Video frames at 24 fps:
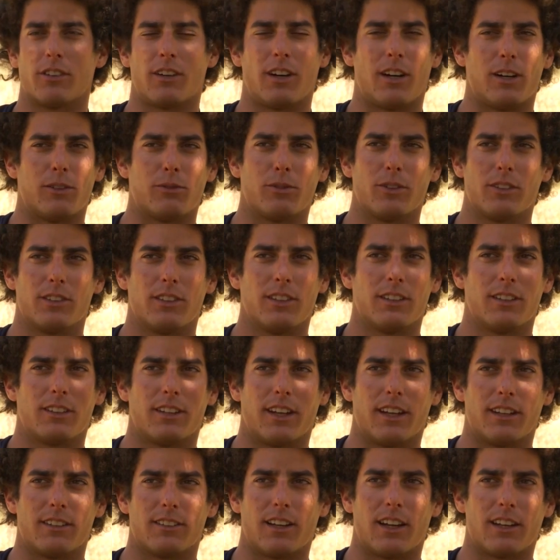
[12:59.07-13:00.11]
How was it
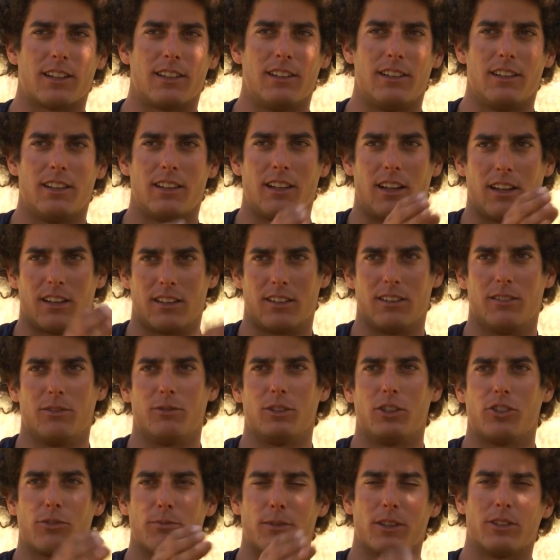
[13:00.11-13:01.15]
exactly? Like
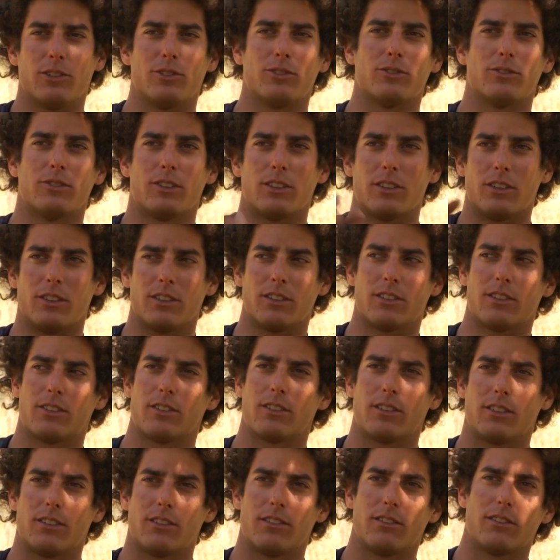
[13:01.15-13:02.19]
which
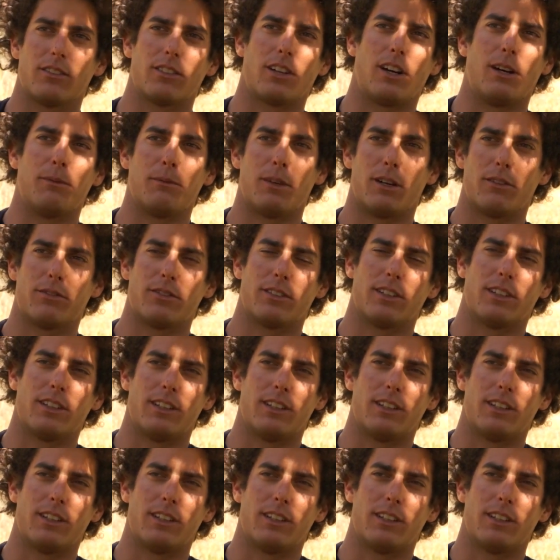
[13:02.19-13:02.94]
maneuvers come after